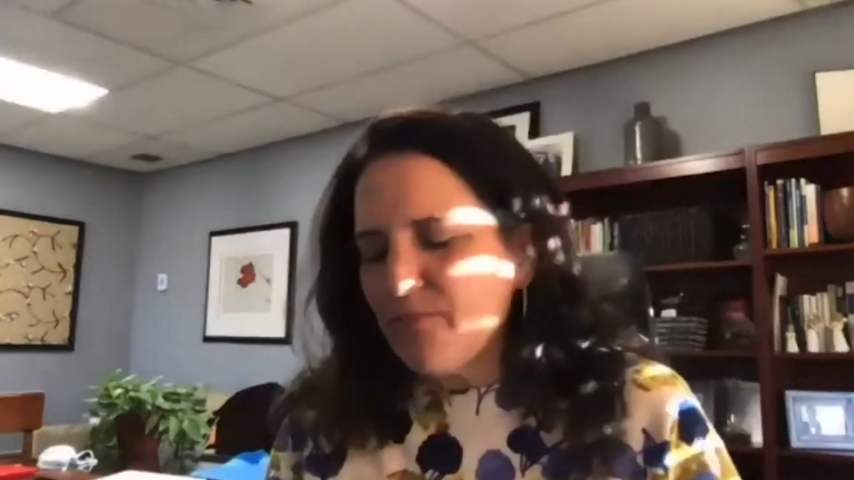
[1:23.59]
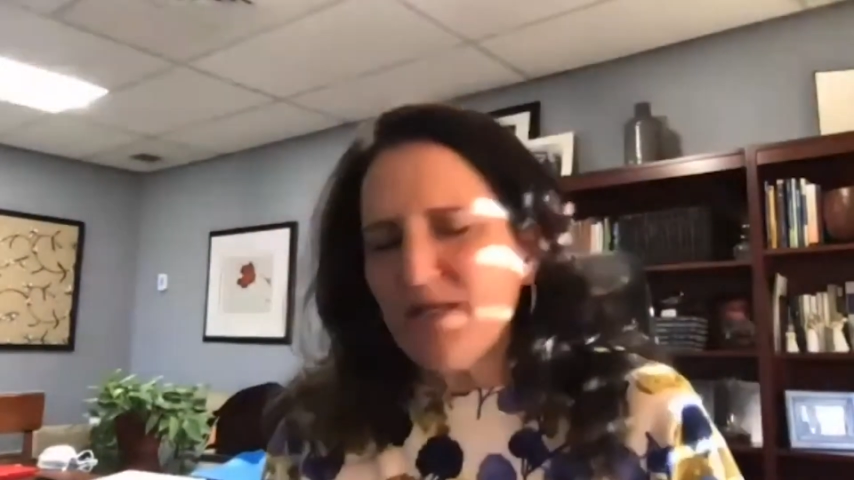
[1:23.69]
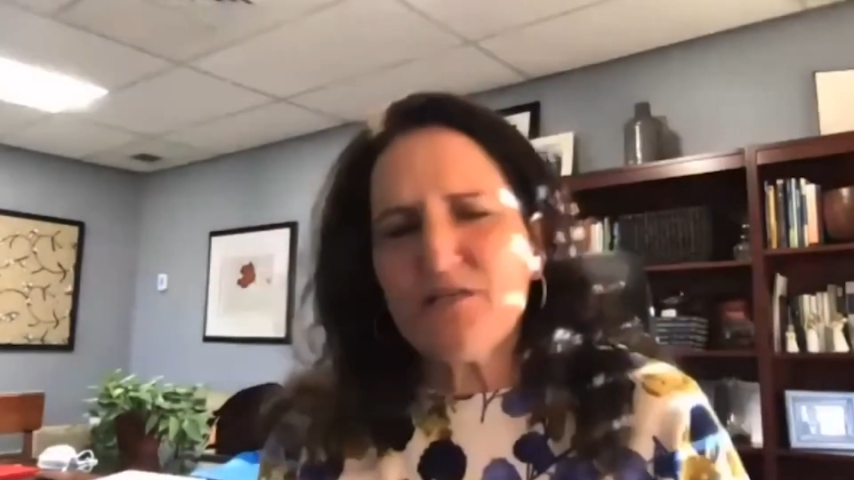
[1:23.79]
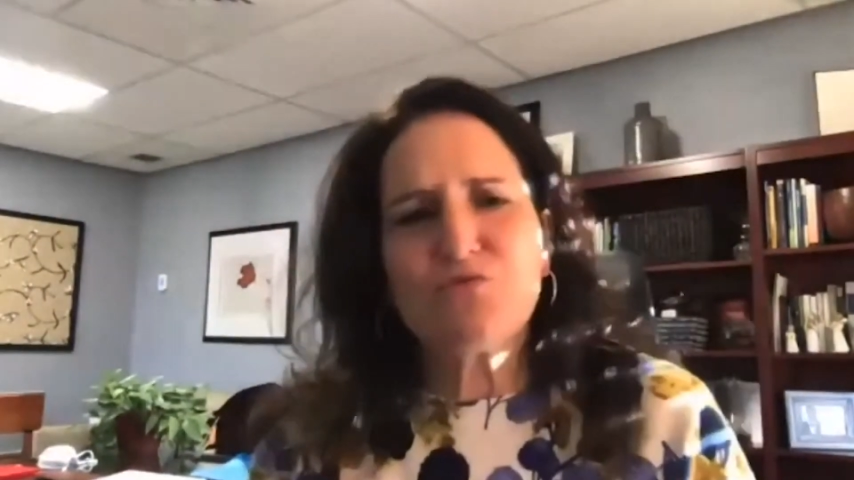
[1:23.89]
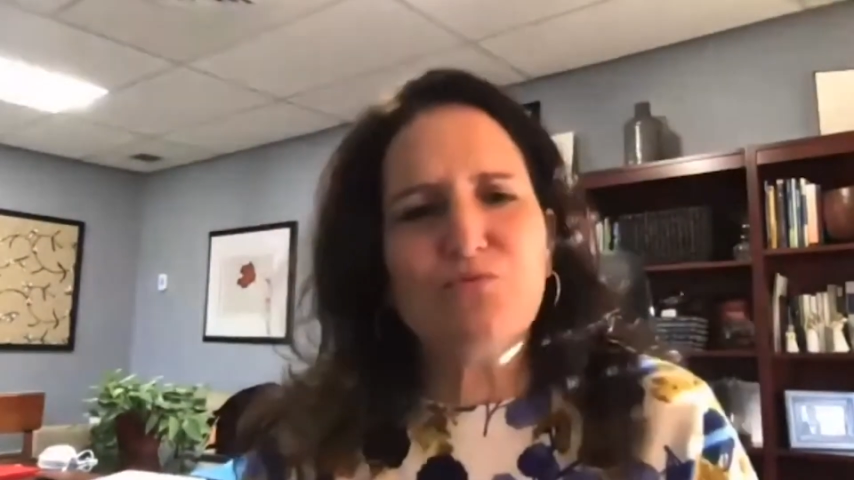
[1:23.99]
I
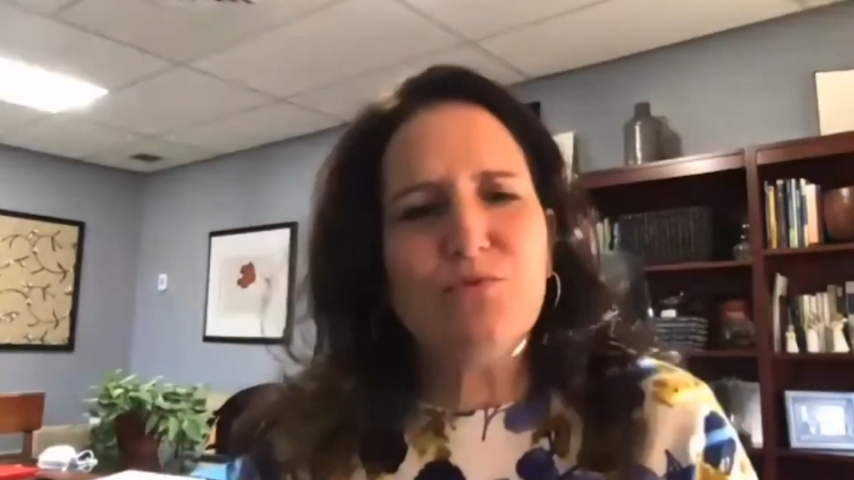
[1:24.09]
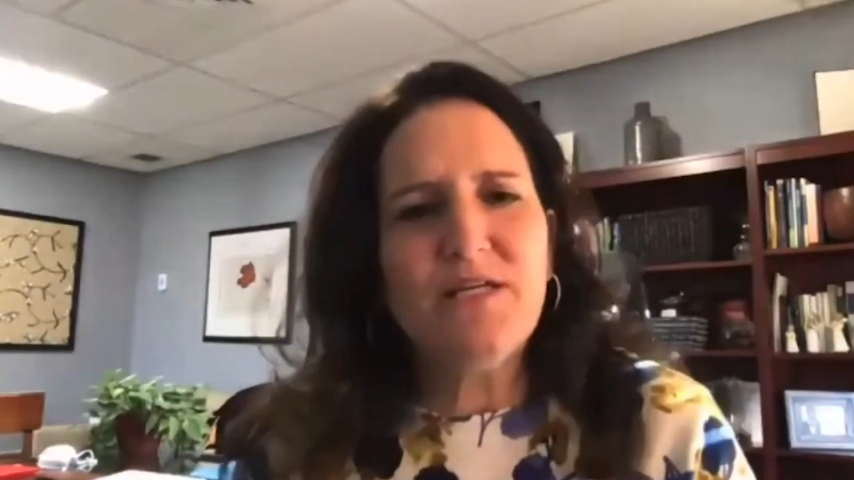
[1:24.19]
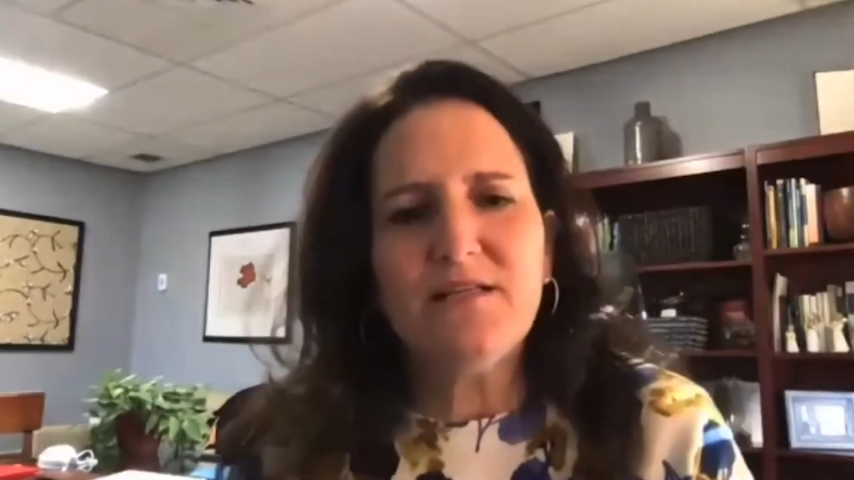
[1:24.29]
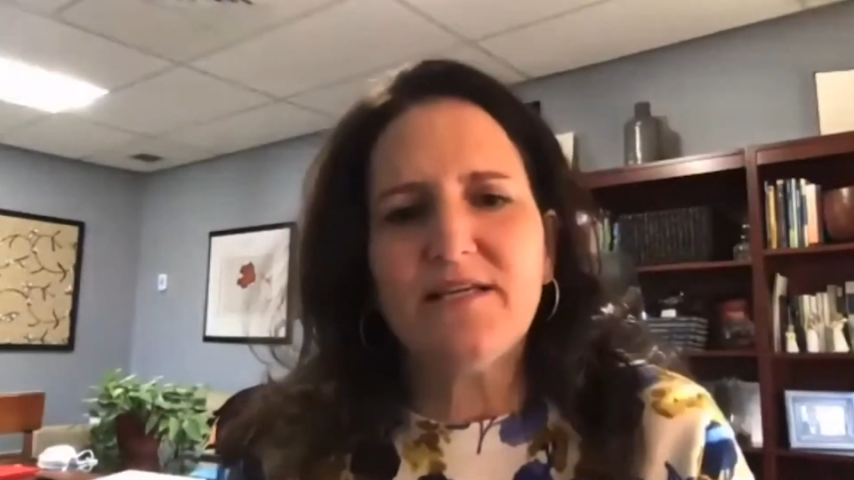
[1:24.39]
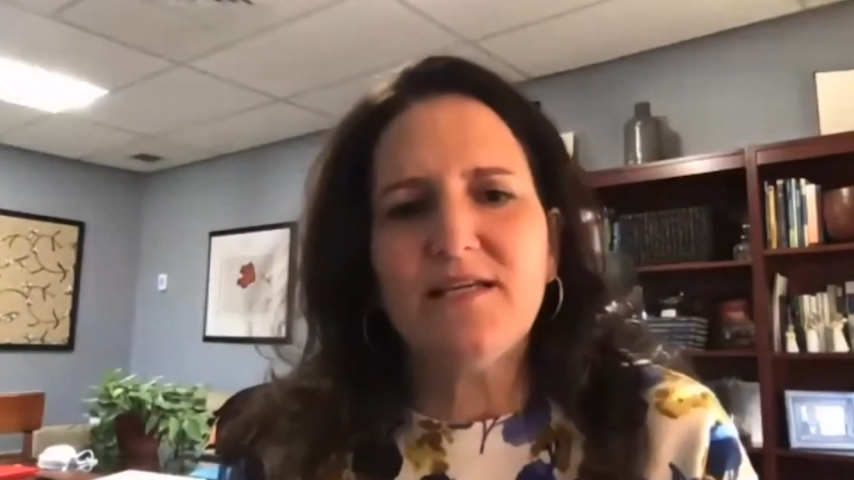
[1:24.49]
mean, it's
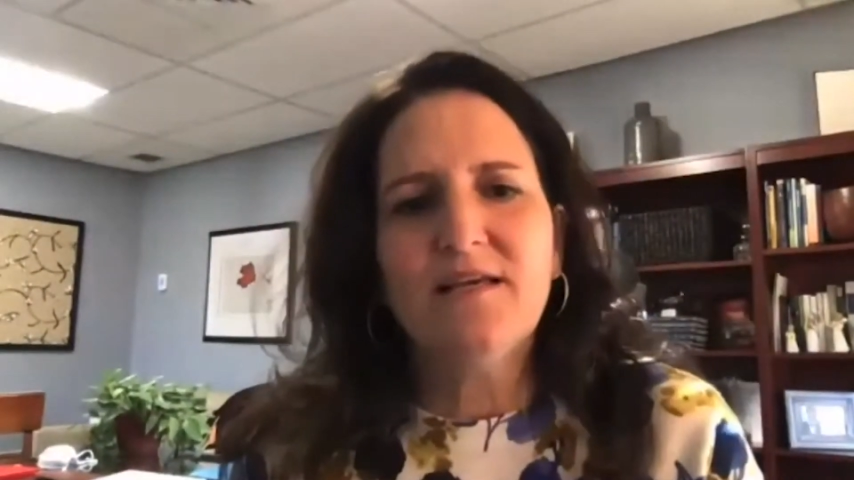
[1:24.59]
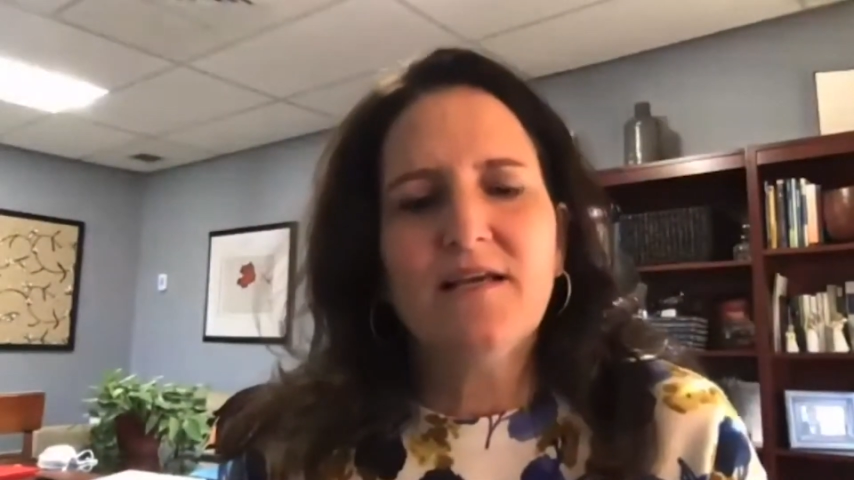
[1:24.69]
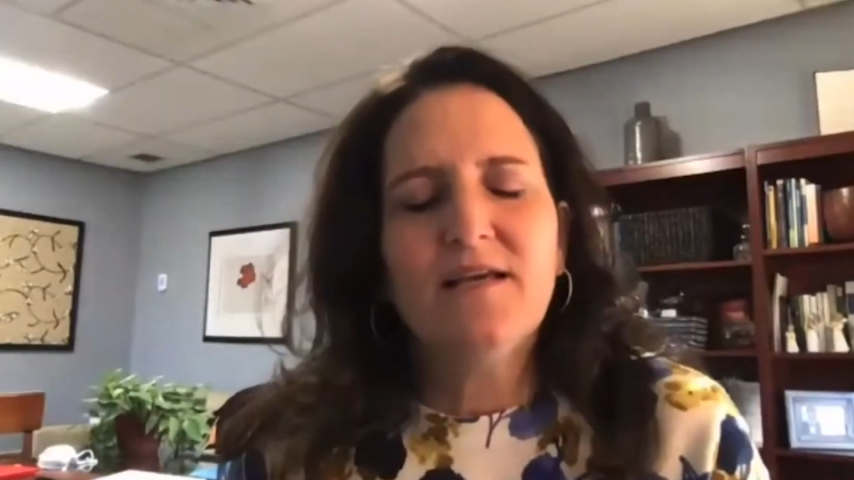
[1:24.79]
really